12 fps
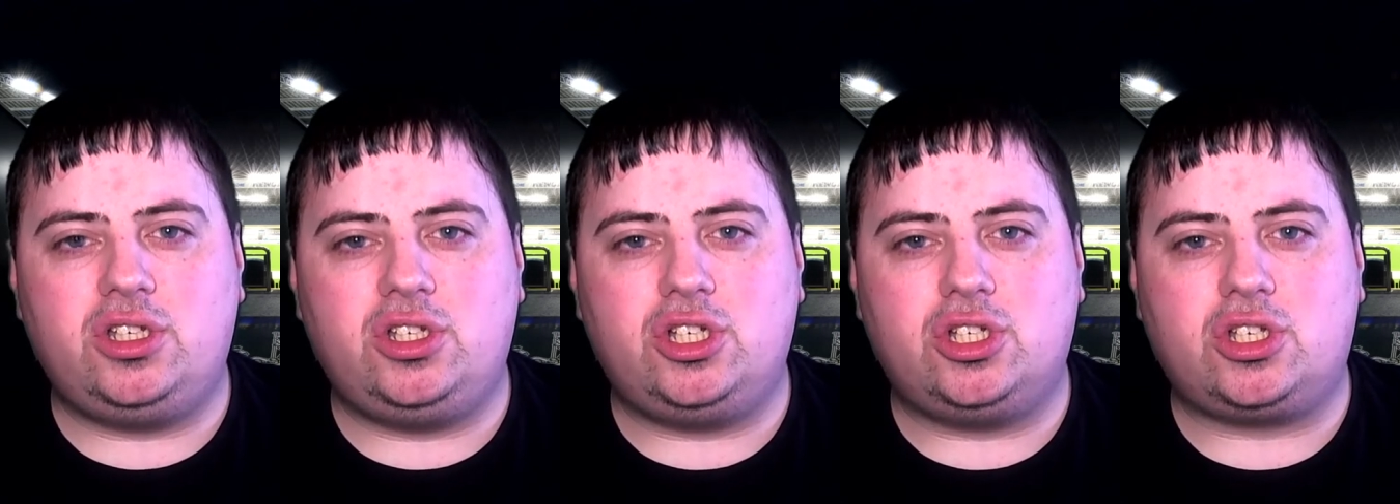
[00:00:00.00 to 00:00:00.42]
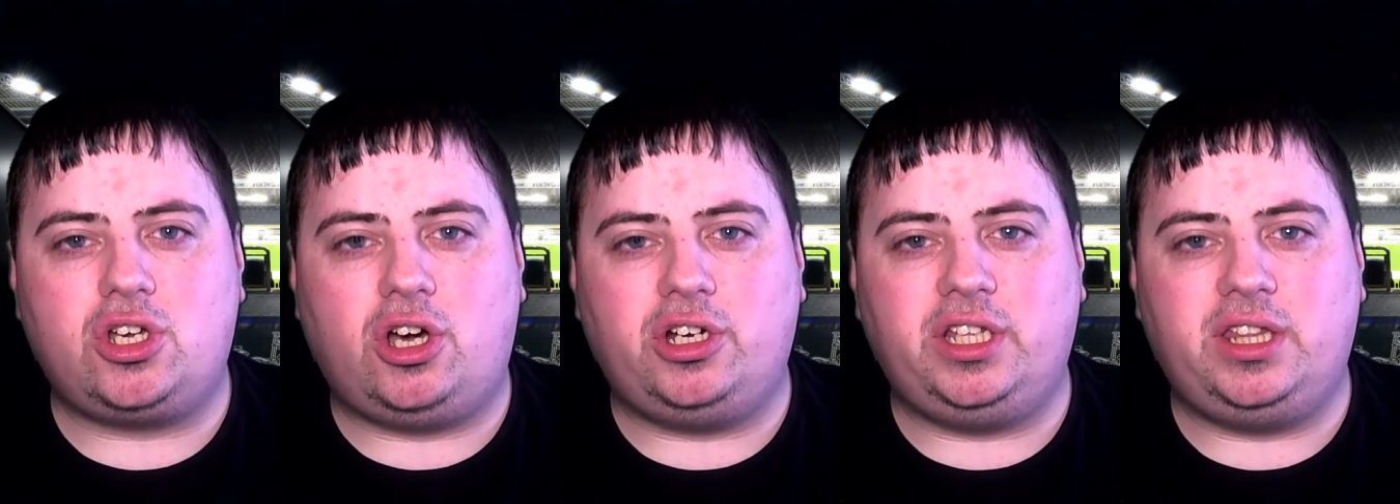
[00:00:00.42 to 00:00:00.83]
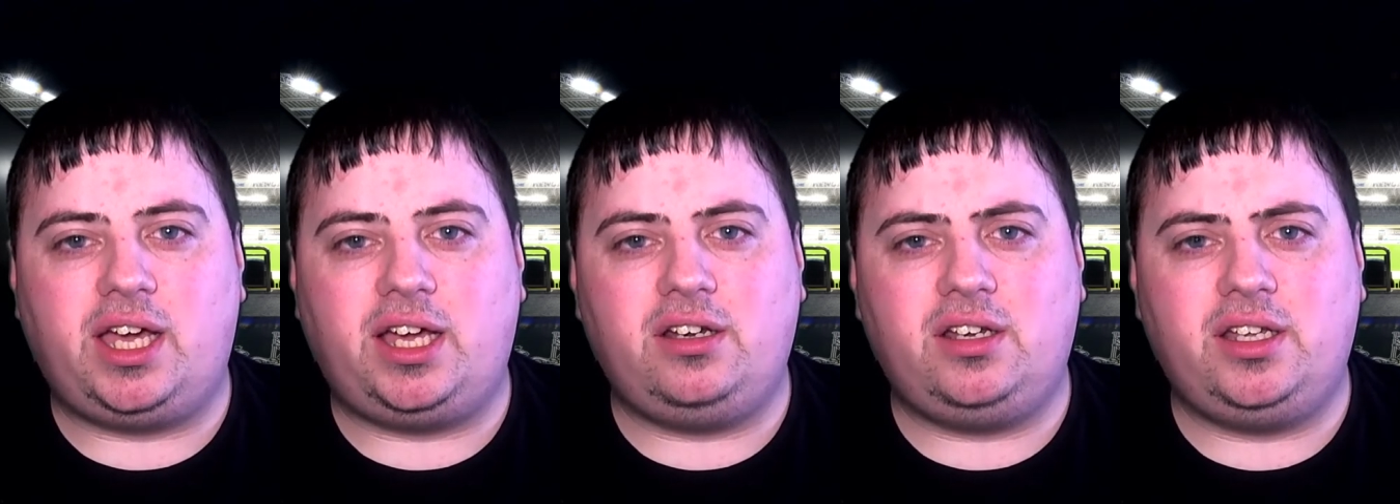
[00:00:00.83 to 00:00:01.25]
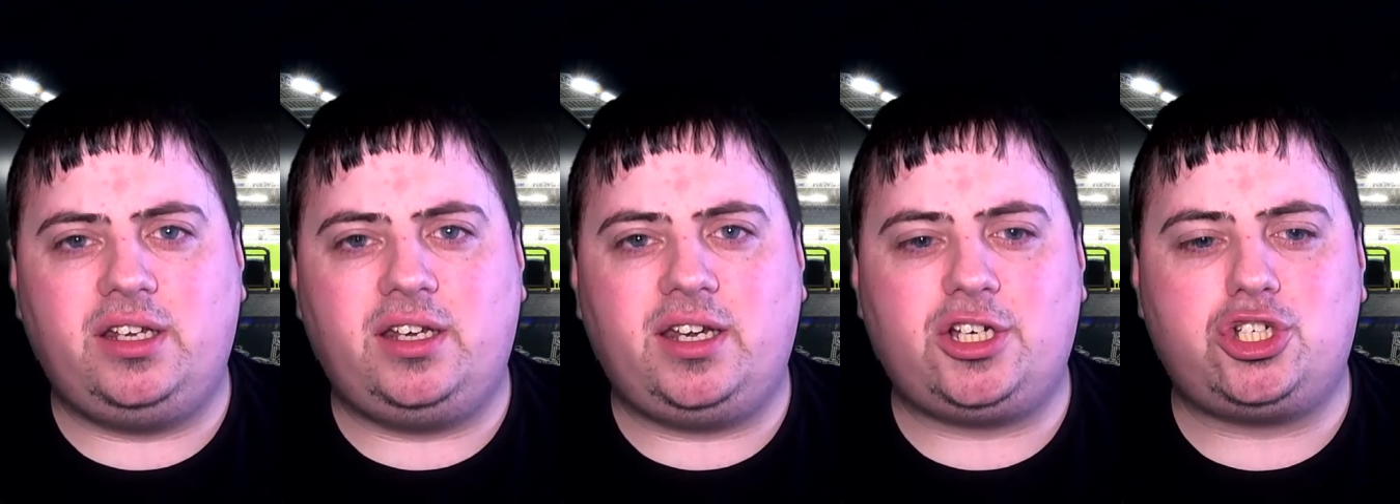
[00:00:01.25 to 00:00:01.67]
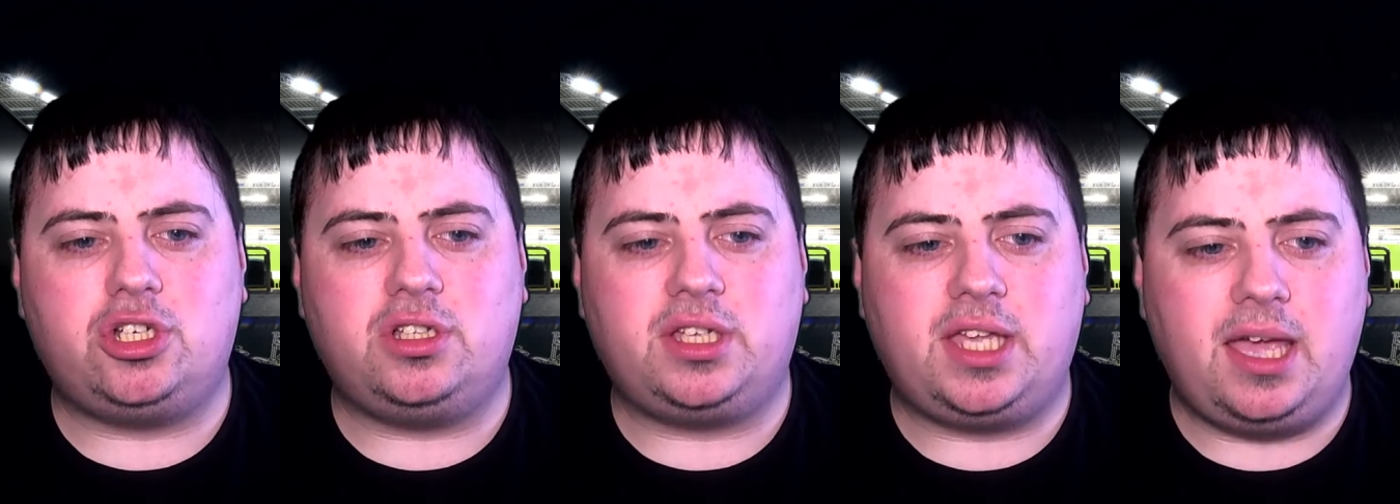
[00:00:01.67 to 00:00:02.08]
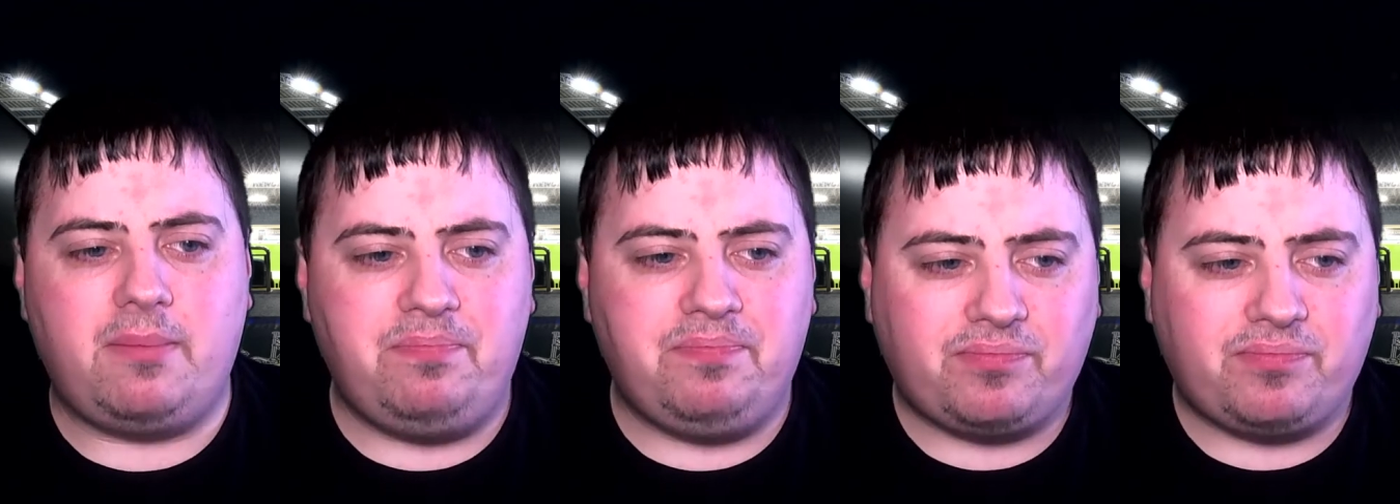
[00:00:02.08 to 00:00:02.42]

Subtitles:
just gone in that international game.